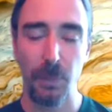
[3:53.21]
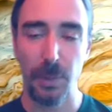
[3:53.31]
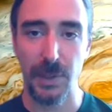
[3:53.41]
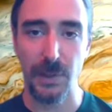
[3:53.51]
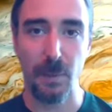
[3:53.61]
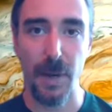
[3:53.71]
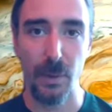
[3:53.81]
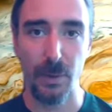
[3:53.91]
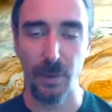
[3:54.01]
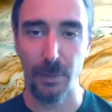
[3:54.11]

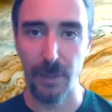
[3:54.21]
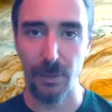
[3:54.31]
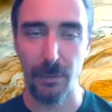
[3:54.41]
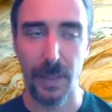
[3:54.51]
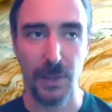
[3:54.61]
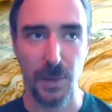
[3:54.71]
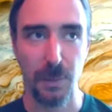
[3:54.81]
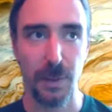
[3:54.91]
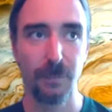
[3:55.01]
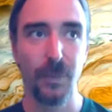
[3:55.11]
participating with them, given by
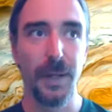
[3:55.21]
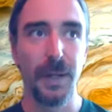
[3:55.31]
Jupiter,